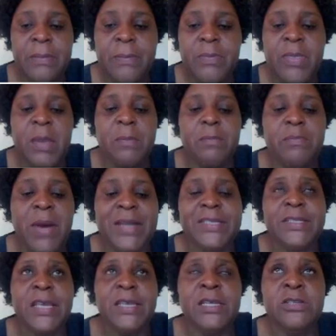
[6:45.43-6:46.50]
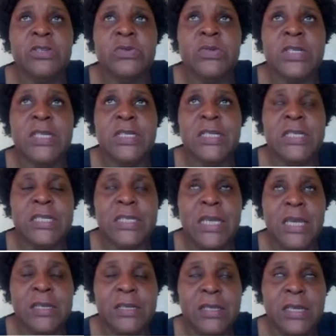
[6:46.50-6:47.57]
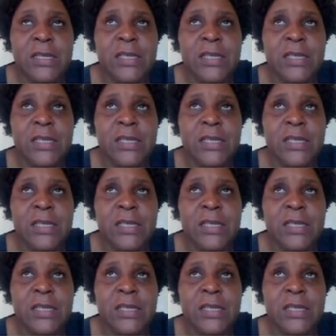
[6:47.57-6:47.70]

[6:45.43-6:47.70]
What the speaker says: but the insulin it